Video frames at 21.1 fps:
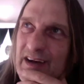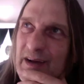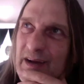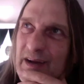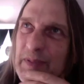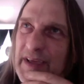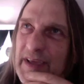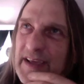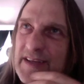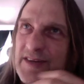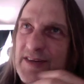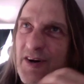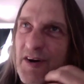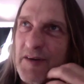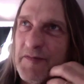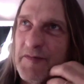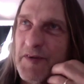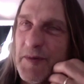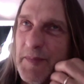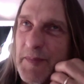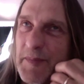uh, played
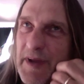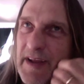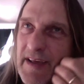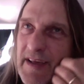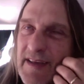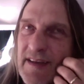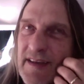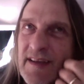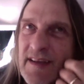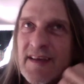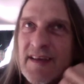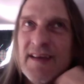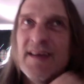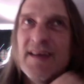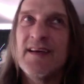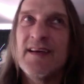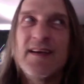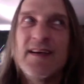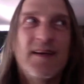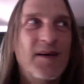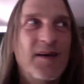guitar for a minute.
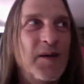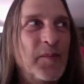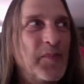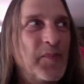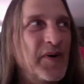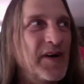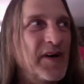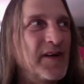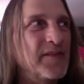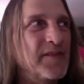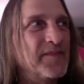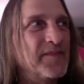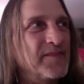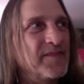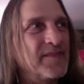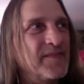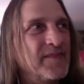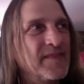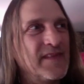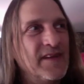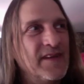But
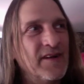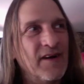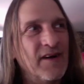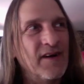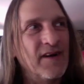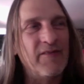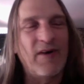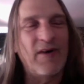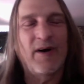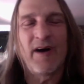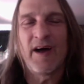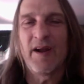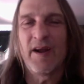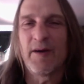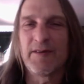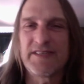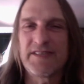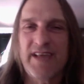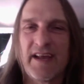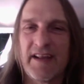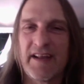you know, I've I
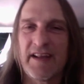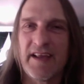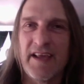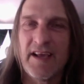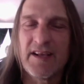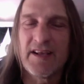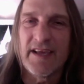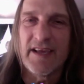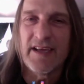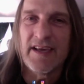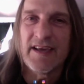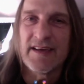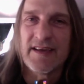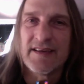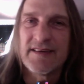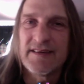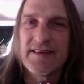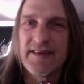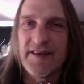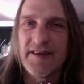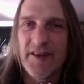always had an
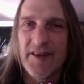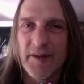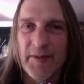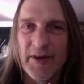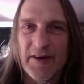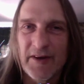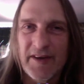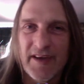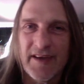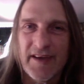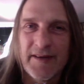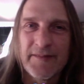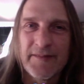inkling. Can you hear me? Okay. Oh